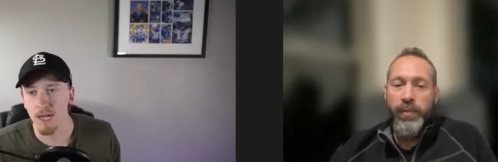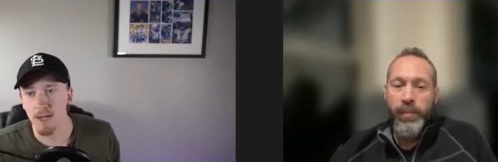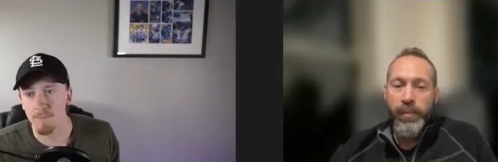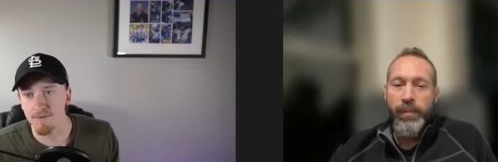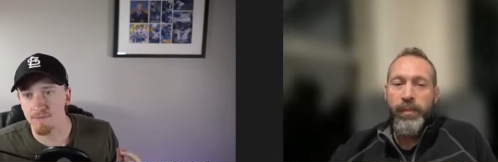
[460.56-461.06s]

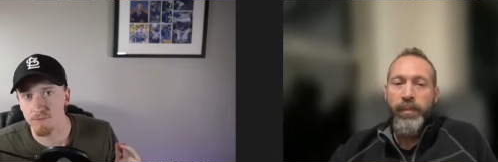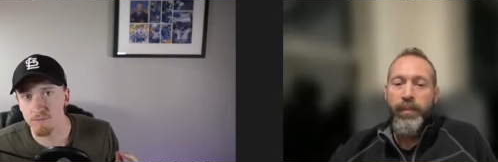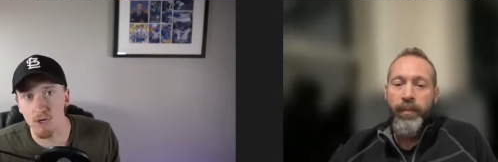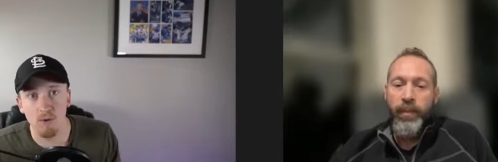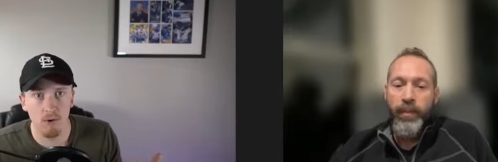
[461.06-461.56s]
Speaker 1: um, if you
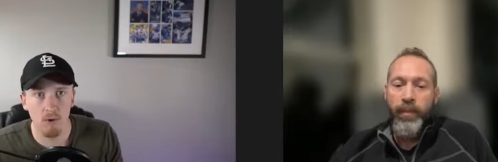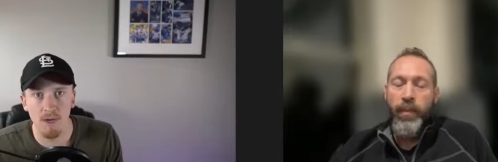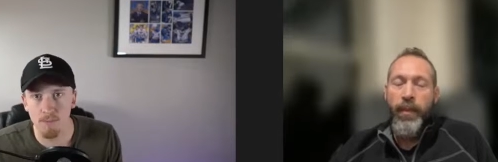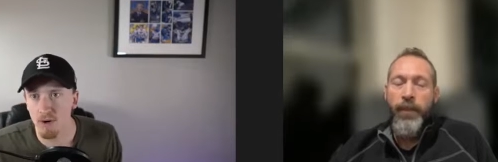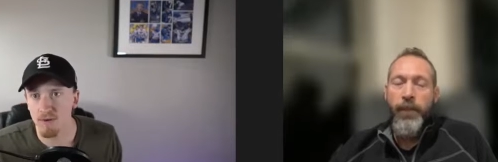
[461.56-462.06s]
don't know
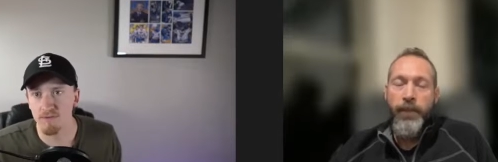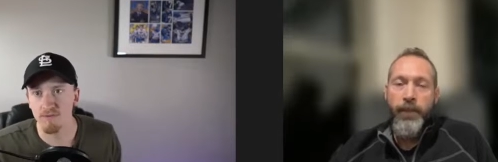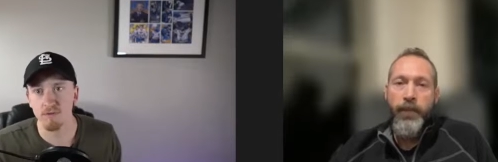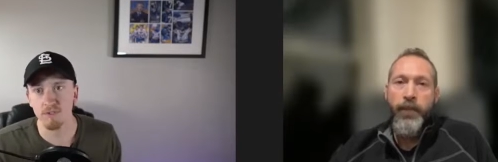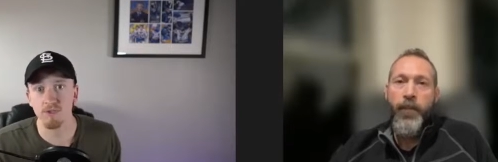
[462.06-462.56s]
about profit
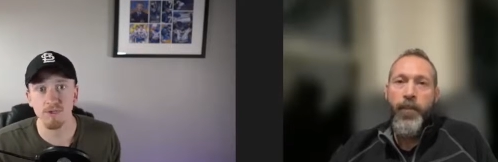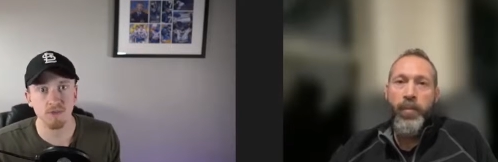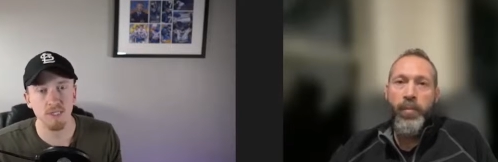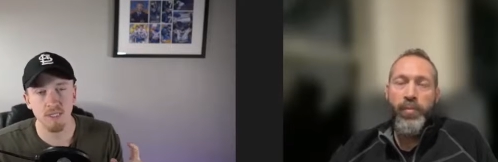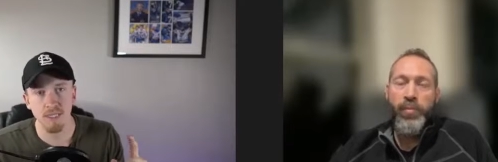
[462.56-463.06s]
first and you're
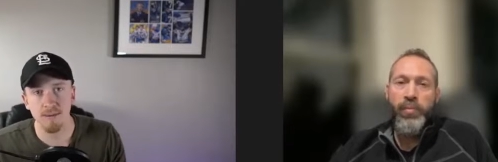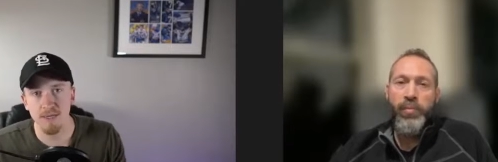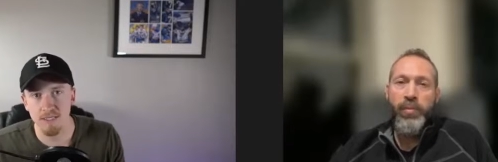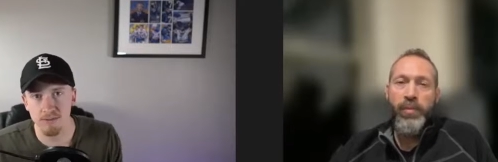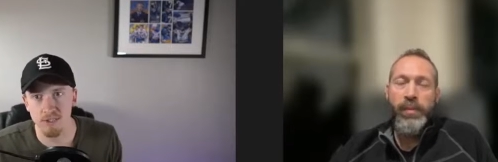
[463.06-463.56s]
interested in
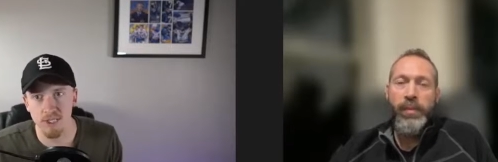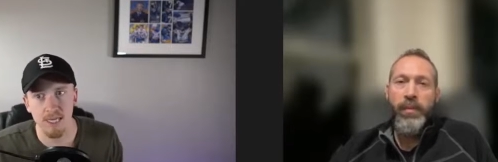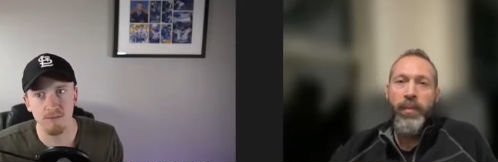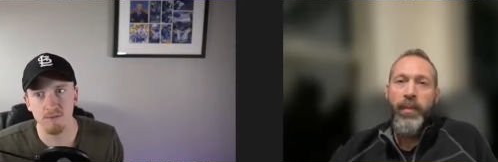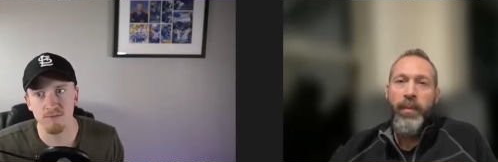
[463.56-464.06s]
that, make sure to
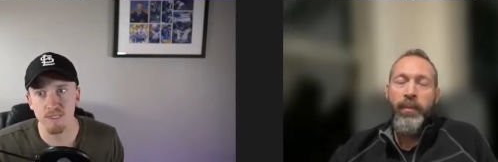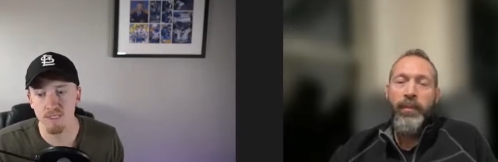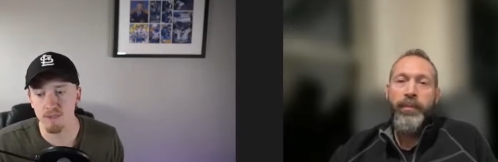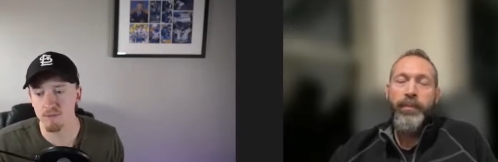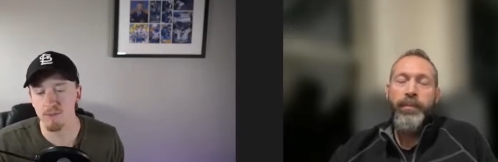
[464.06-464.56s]
check out those
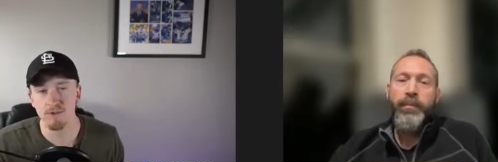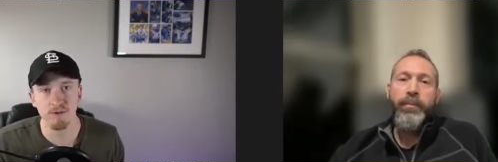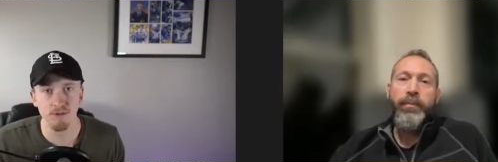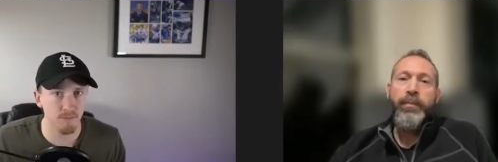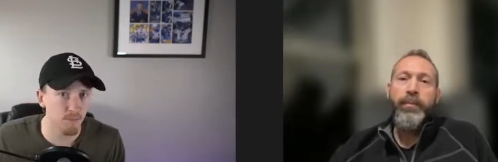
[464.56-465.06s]
videos, whether
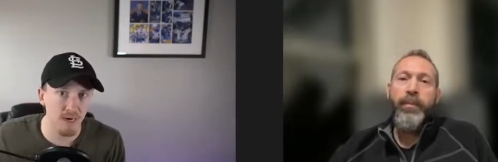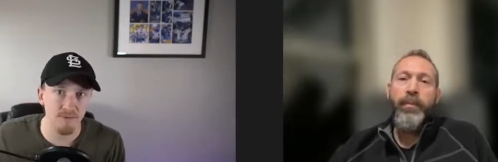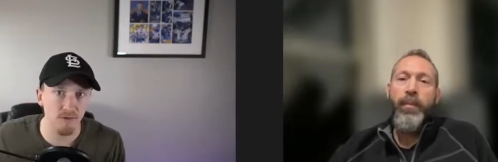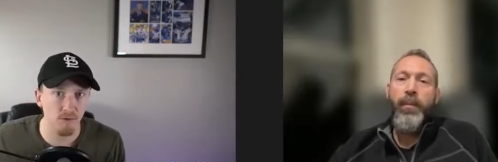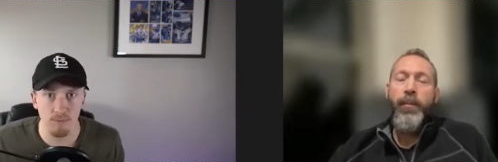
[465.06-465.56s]
you're in the
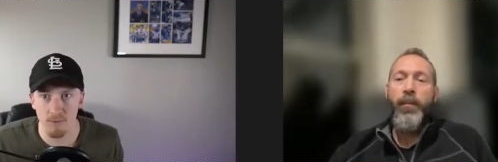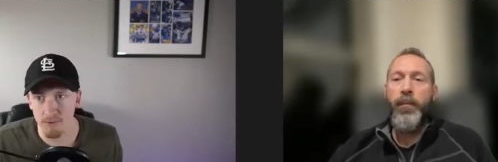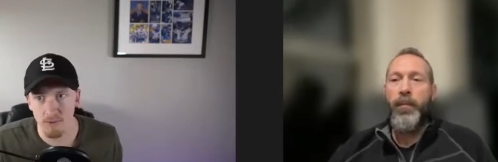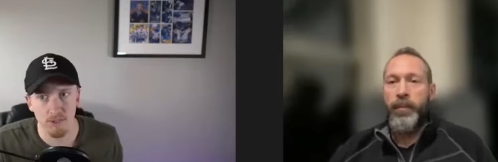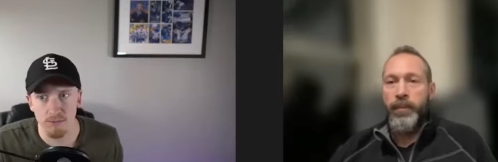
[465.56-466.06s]
private group
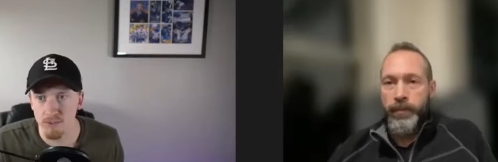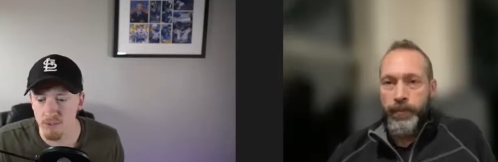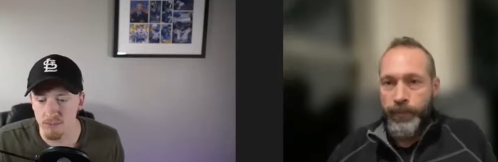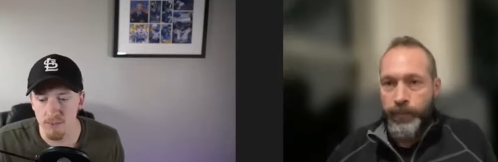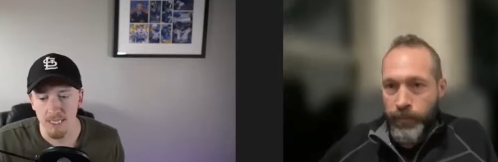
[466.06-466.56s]
or on
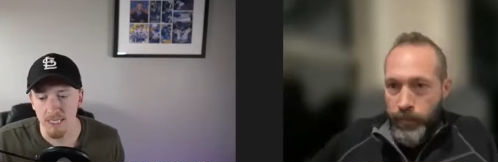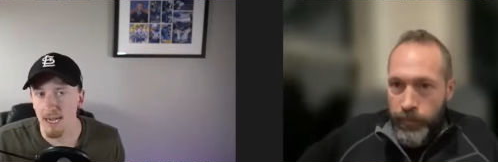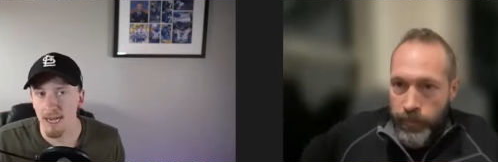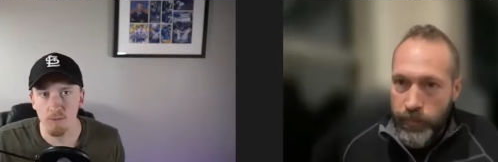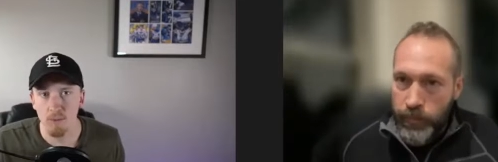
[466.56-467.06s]
YouTube.
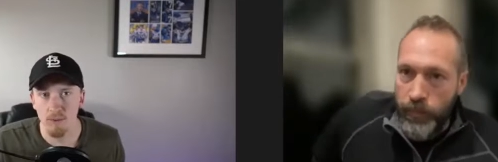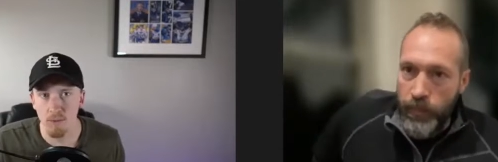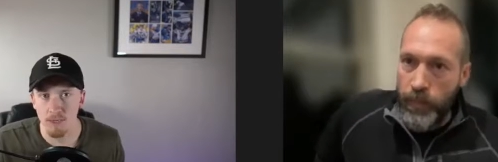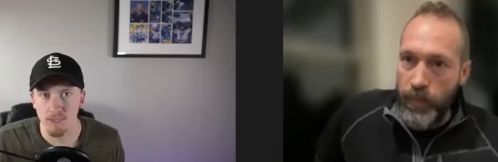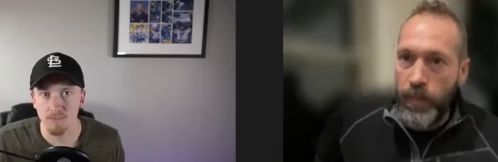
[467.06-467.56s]
Either way
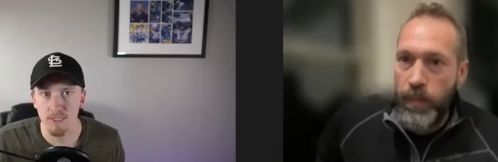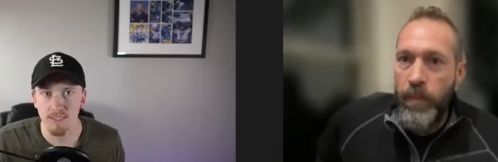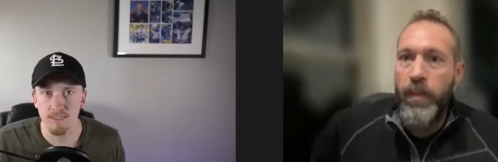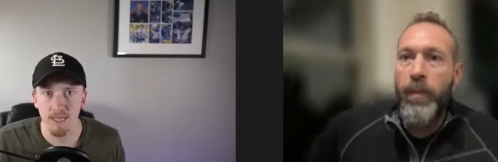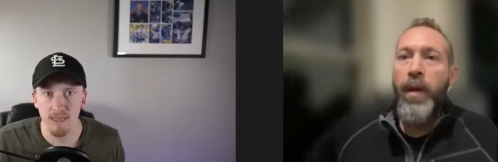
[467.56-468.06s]
works.
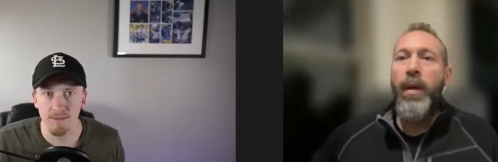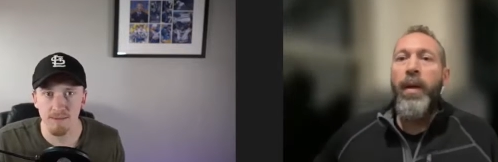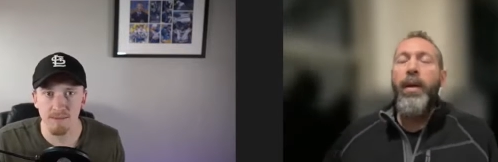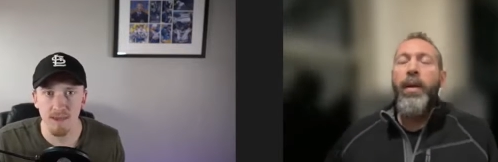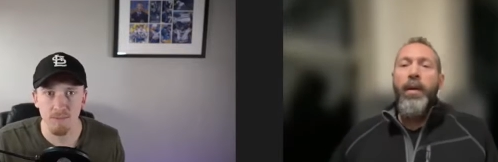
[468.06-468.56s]
But uh, I
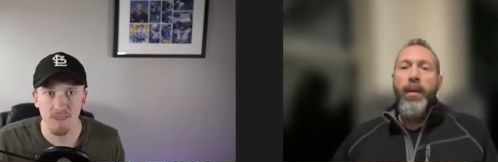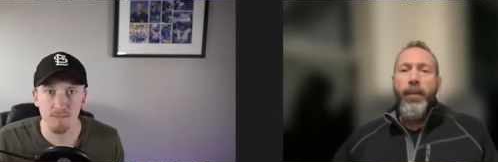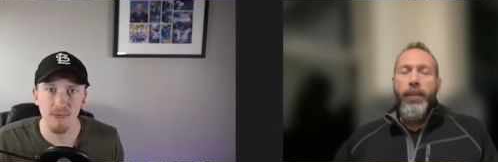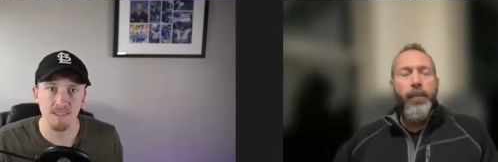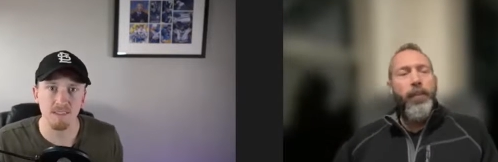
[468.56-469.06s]
think that that would be
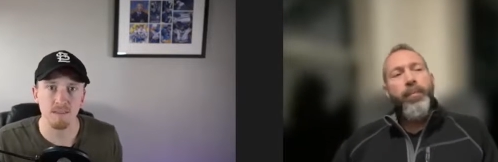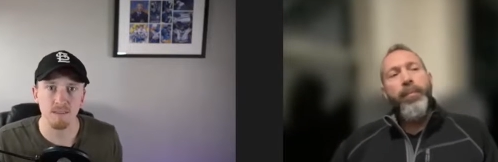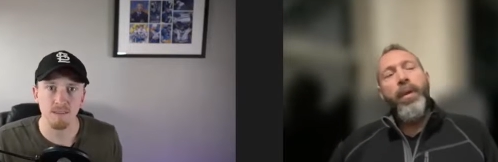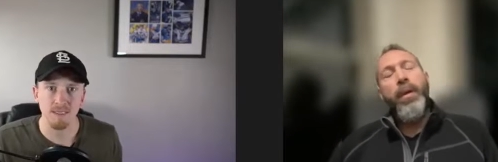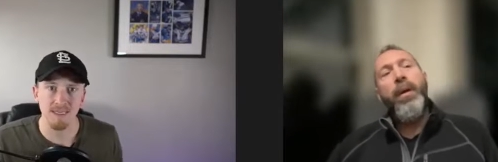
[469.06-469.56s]
the
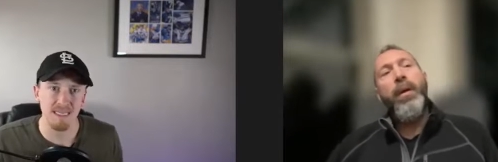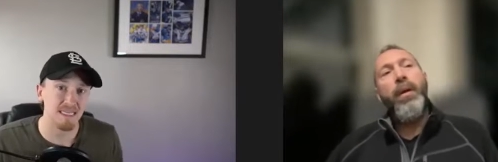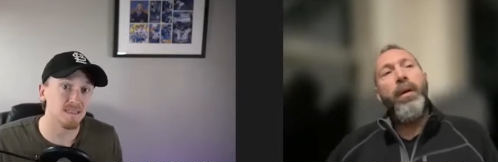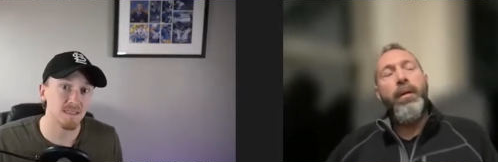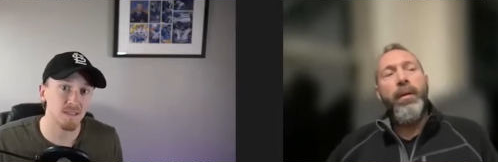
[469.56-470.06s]
best and
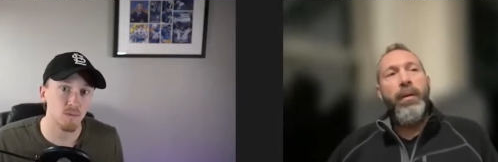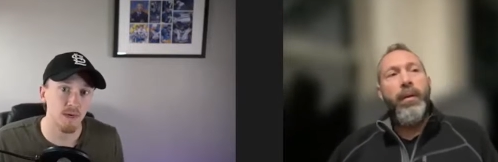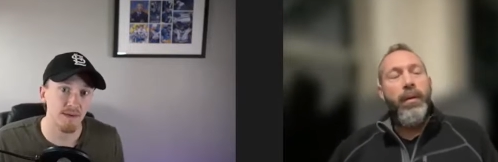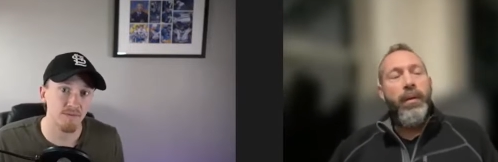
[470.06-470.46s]
easiest way